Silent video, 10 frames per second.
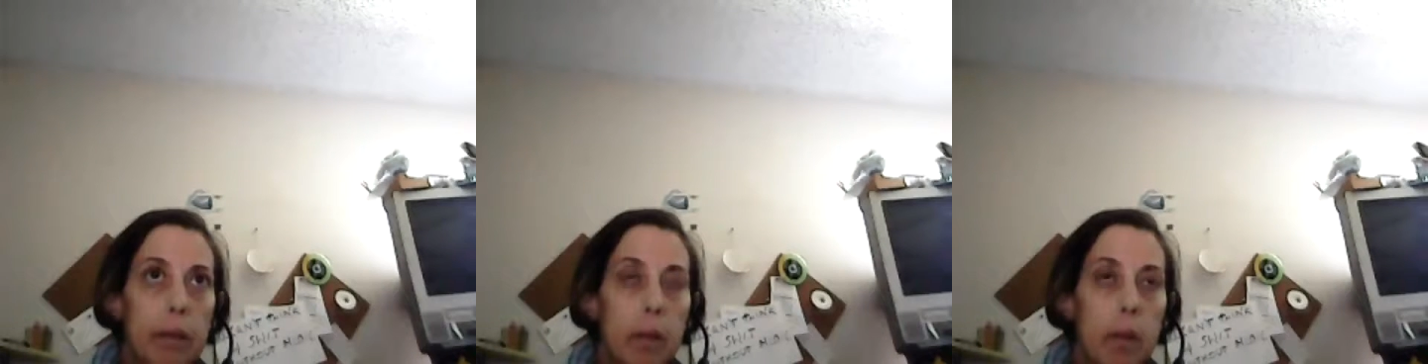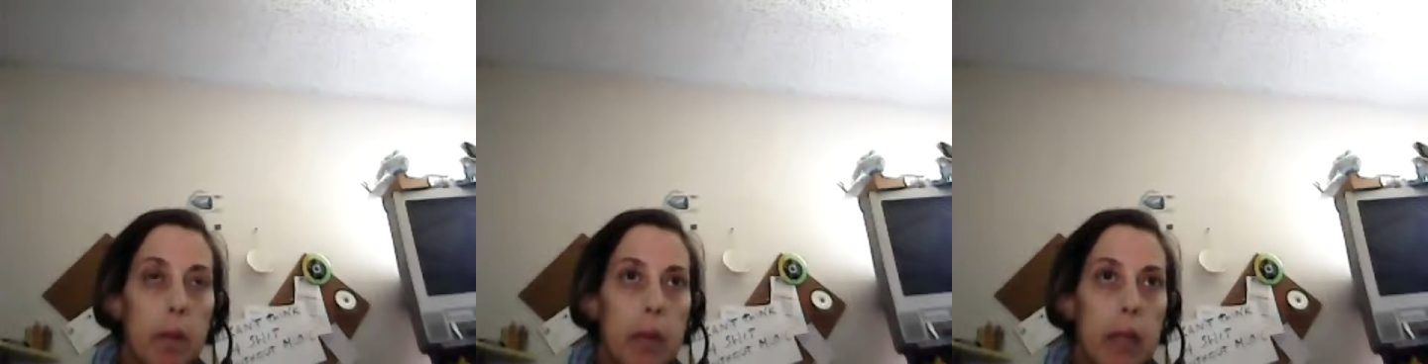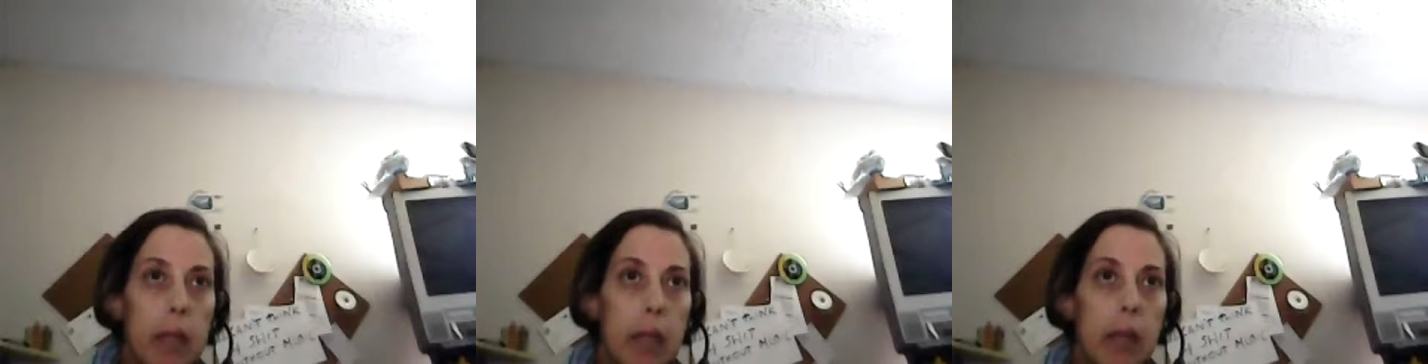family
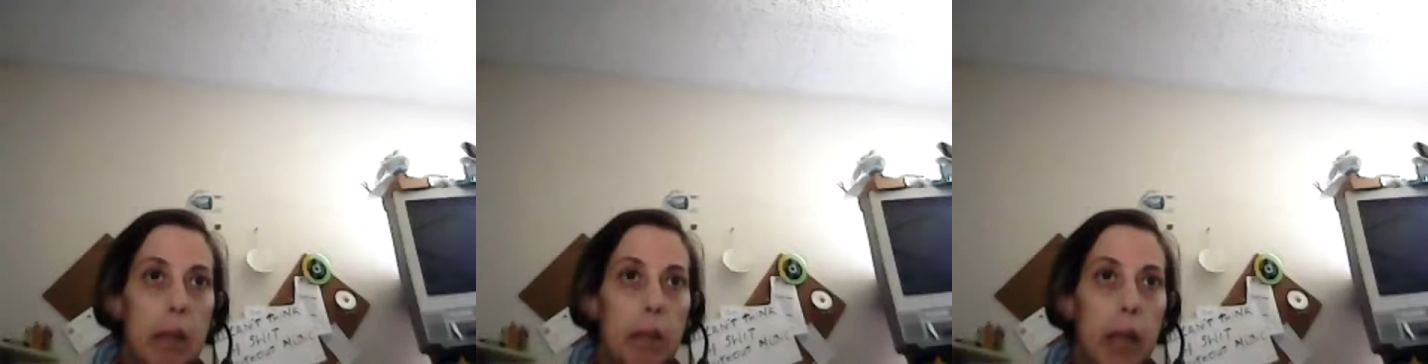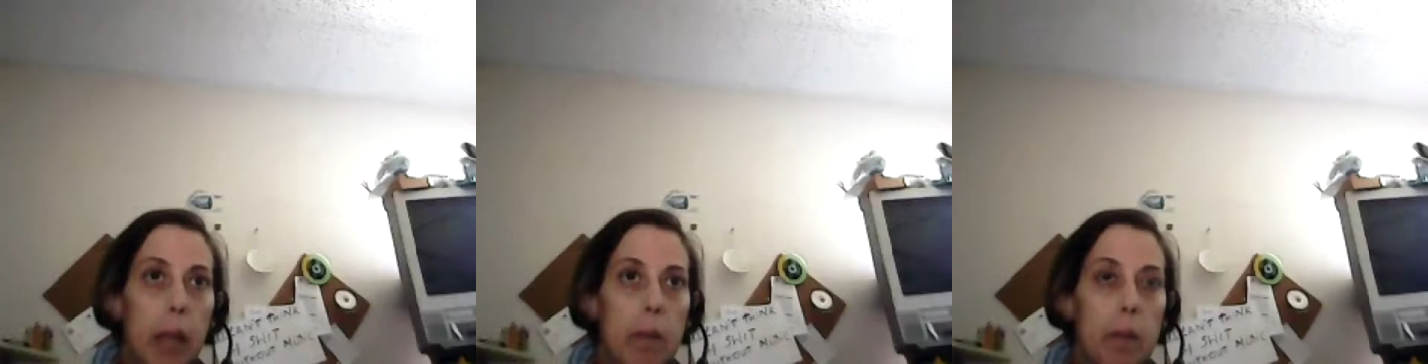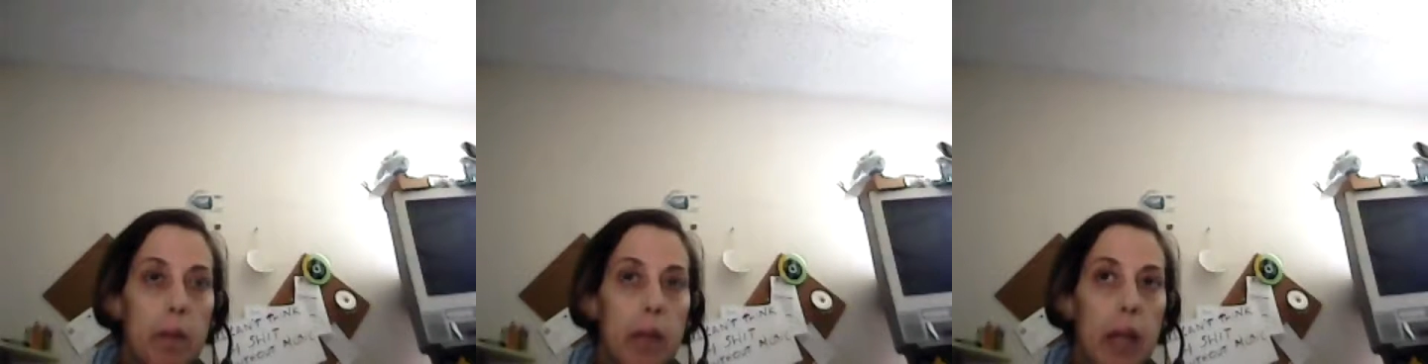members in here pick
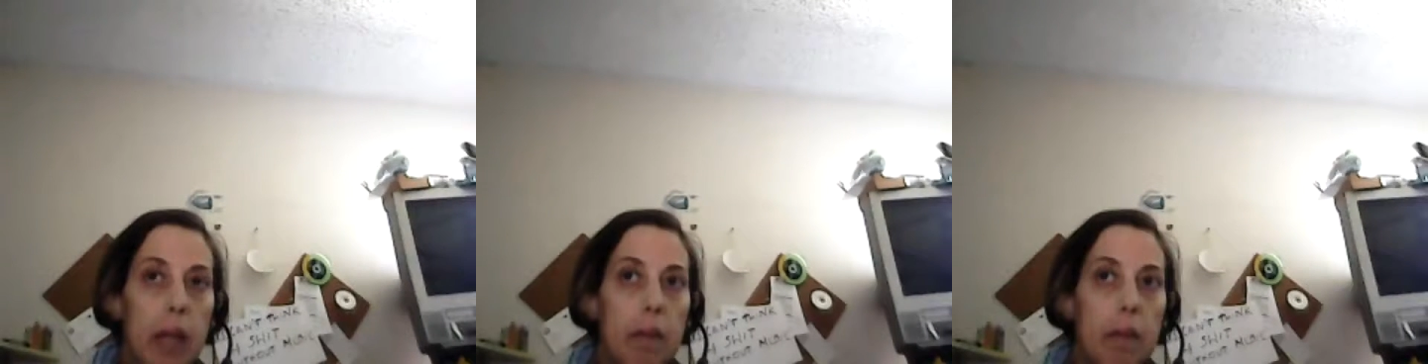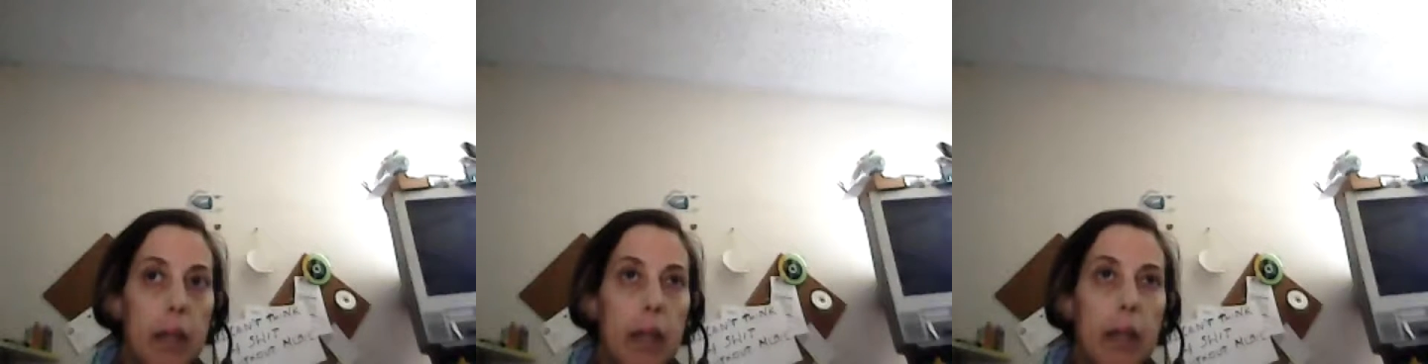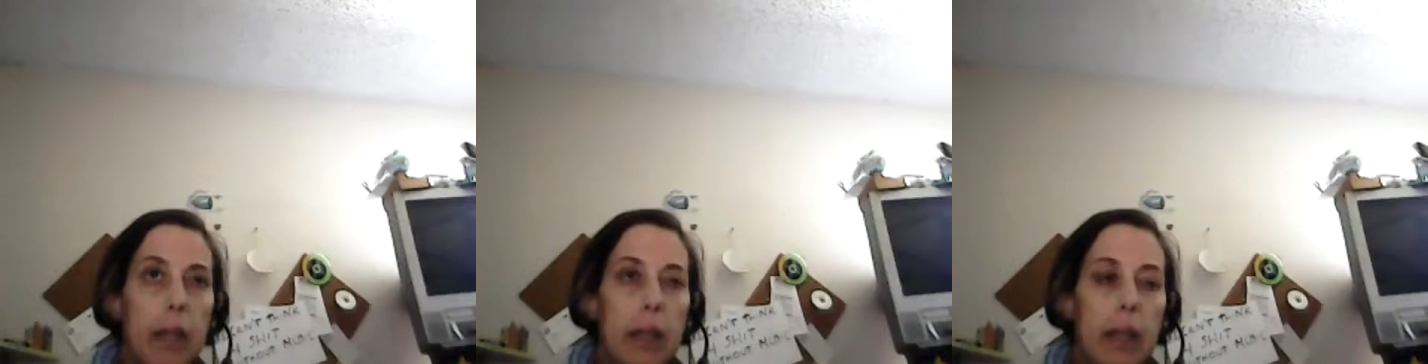up some stuff,
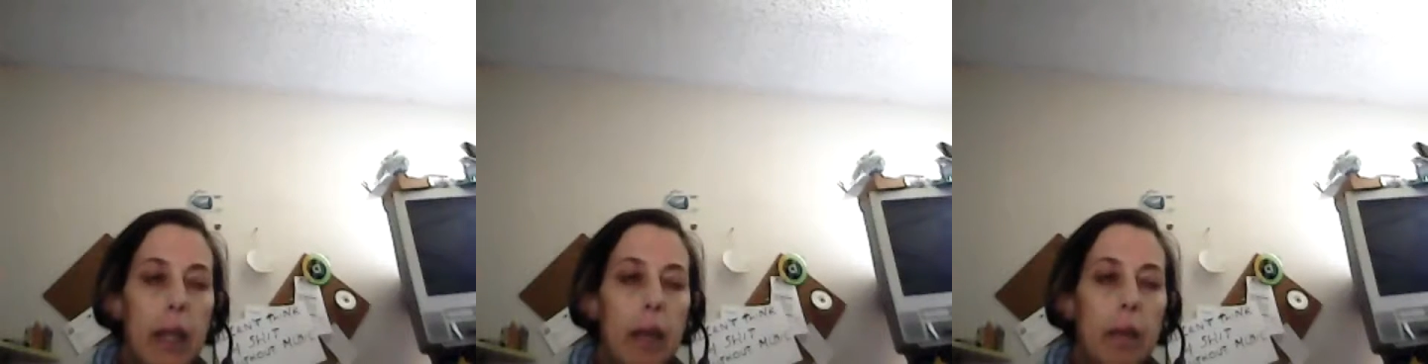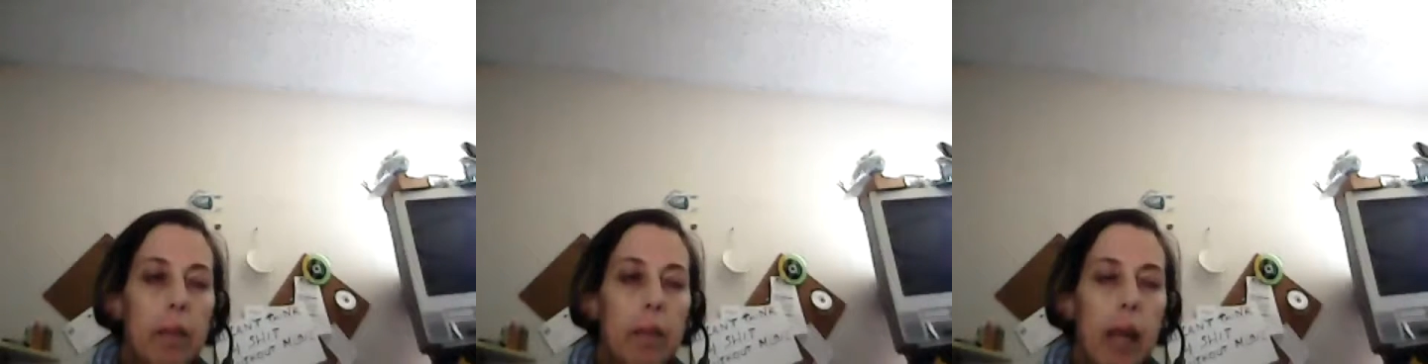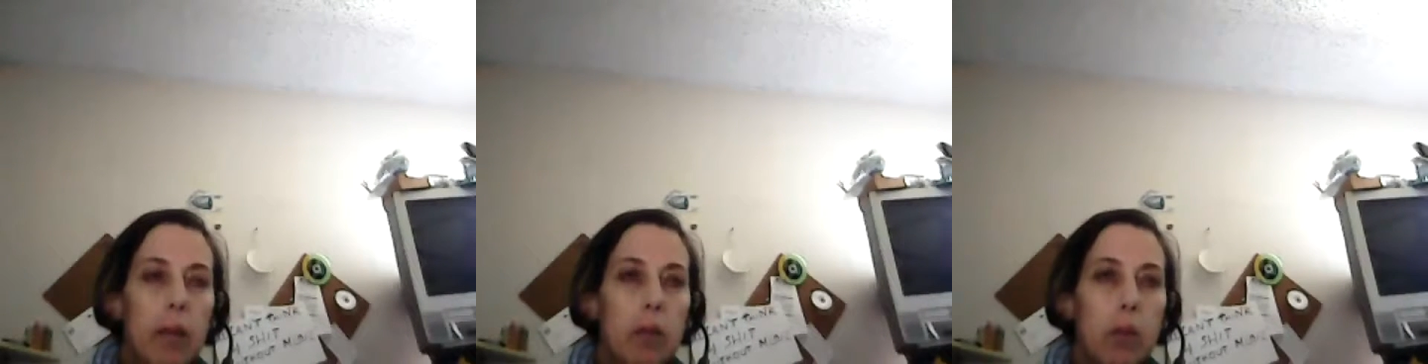and
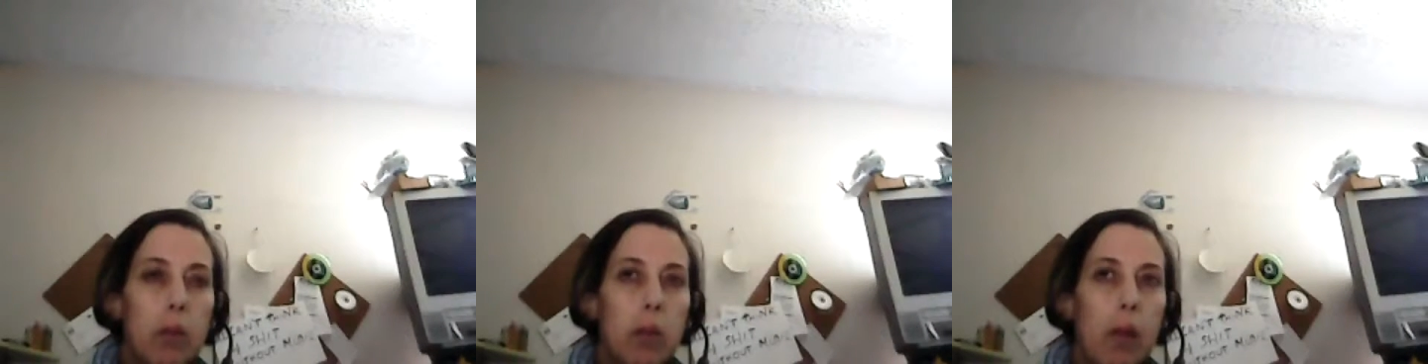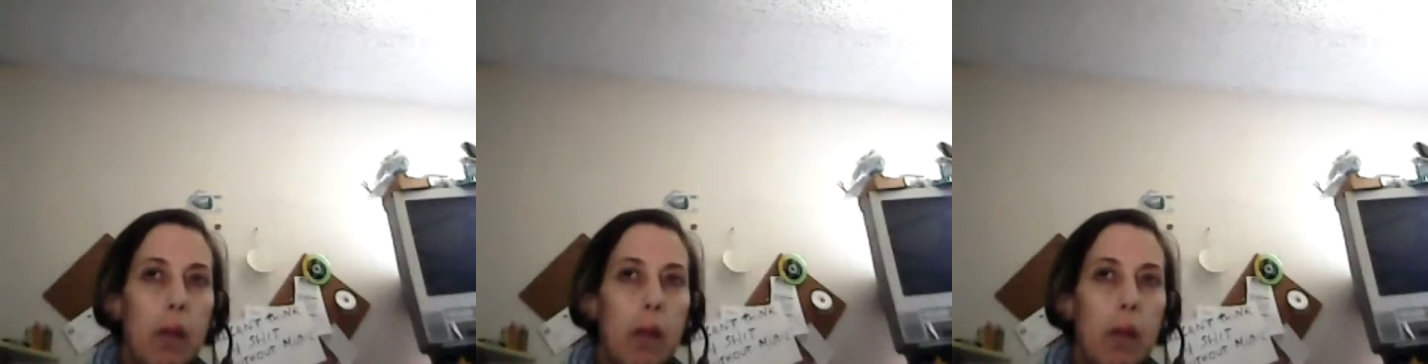I'm not so